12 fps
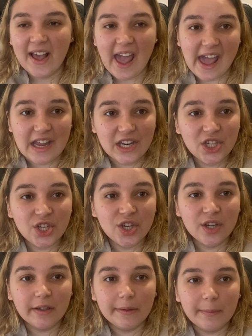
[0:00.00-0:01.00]
age,
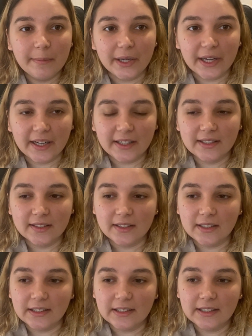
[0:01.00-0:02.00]
but
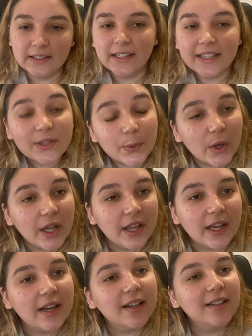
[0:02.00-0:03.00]
it's worth
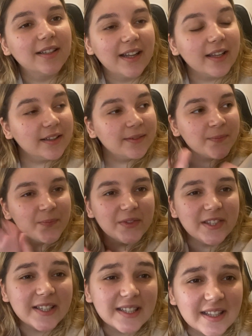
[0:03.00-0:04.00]
it. Like,
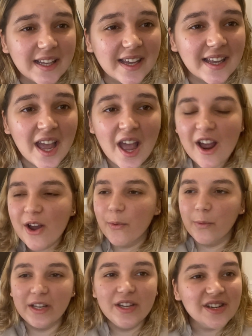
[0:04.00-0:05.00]
just think
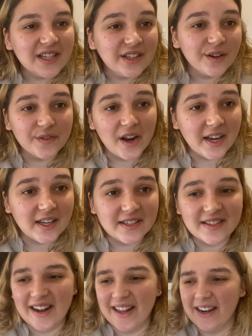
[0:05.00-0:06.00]
when you end your
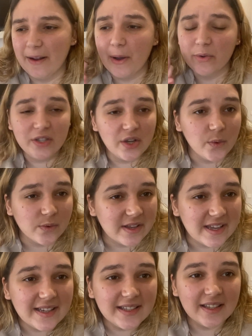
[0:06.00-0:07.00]
finals like in about two
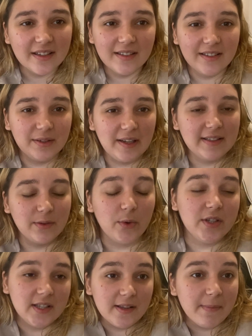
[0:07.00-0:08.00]
weeks, it
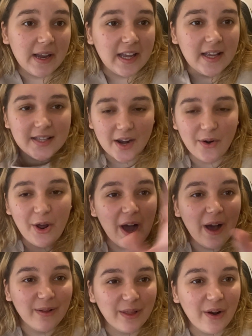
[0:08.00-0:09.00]
which is in my case, I don't know
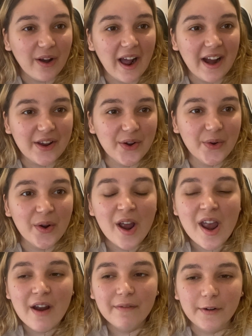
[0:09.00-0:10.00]
how long are you
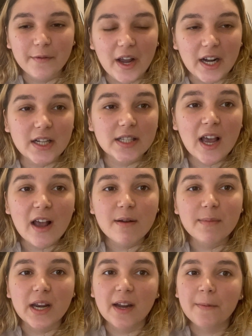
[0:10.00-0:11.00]
from finals,
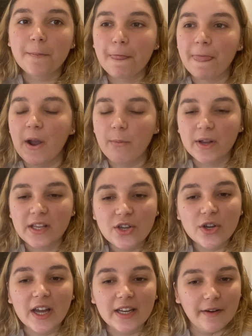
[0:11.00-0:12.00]
but when
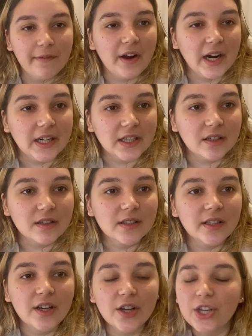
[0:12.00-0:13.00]
you end up finals,
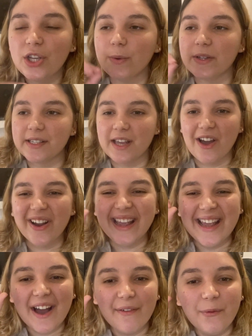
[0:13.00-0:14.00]
you will say,
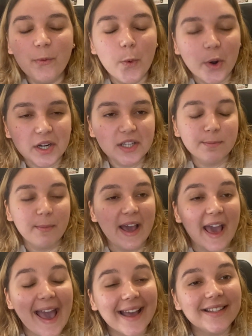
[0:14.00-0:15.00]
okay, I've worked my
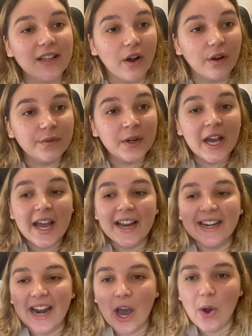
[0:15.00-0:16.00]
ass off.
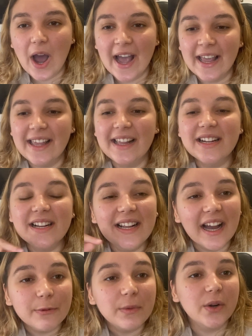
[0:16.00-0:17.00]
Now I
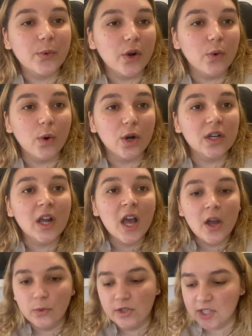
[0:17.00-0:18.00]
got my reward,
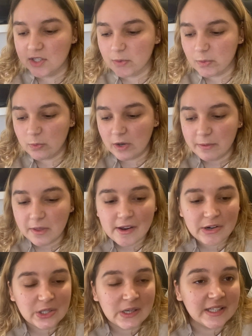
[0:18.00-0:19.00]
which is whatever the
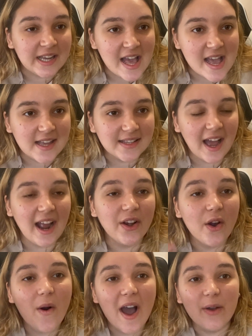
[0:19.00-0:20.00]
result is, I
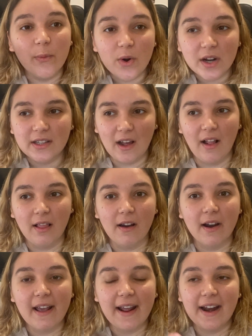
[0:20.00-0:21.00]
know I worked a
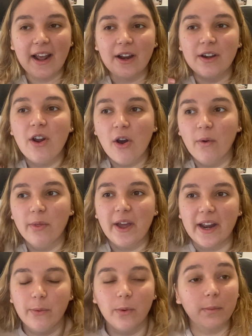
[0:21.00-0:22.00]
lot and I know that
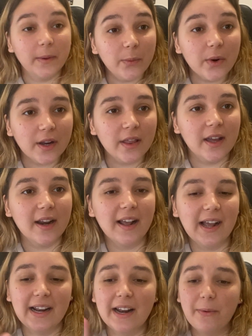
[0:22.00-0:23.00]
it will be worth it.
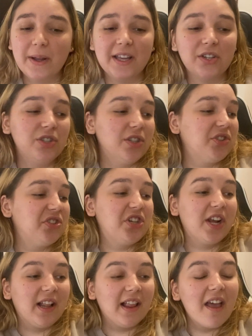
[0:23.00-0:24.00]
And now I can just
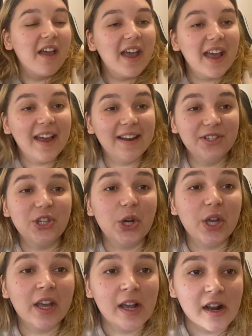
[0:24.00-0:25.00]
chill and enjoy
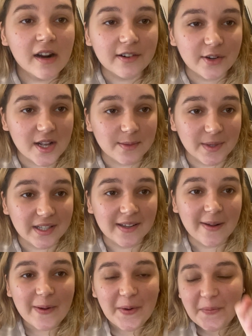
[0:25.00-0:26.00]
Christmas.
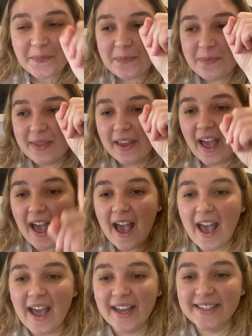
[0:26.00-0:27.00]

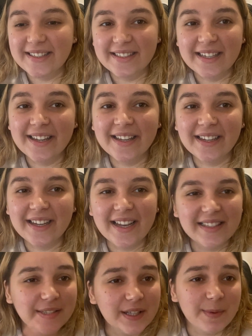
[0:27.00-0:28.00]
And it
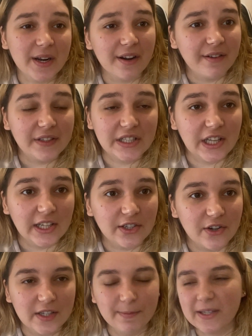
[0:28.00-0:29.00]
doesn't matter if it's not
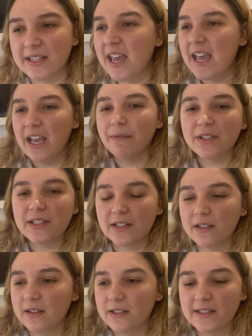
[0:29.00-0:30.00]
Christmas, if it's
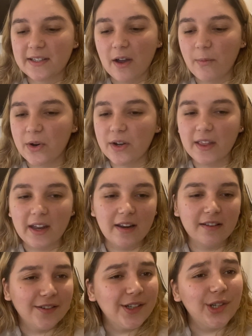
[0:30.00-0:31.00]
summer,
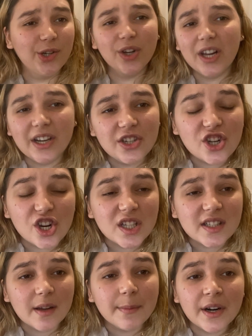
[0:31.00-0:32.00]
then you can enjoy
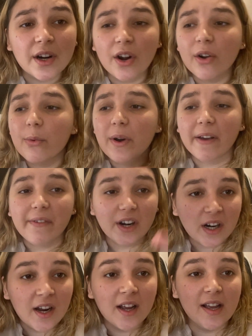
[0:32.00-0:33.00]
summer or whatever
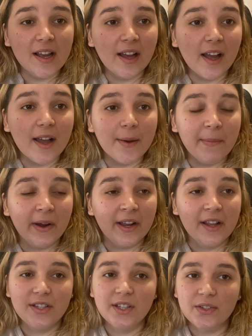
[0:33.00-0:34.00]

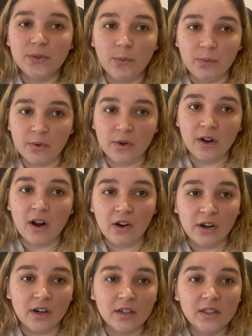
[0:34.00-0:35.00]
but just work
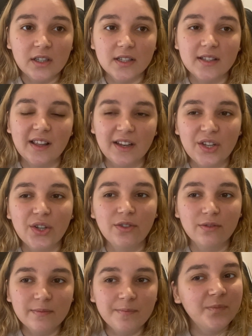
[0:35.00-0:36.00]
hard because then
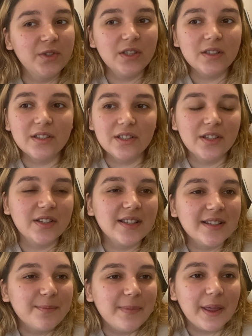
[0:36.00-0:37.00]
you'll, you'll
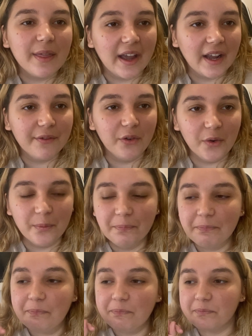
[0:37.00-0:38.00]
just be thankful
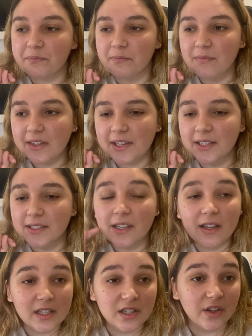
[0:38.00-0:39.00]
so
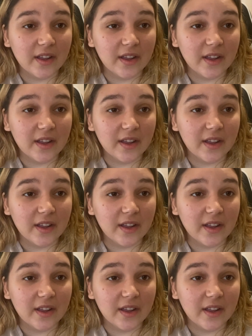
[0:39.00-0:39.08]
let's do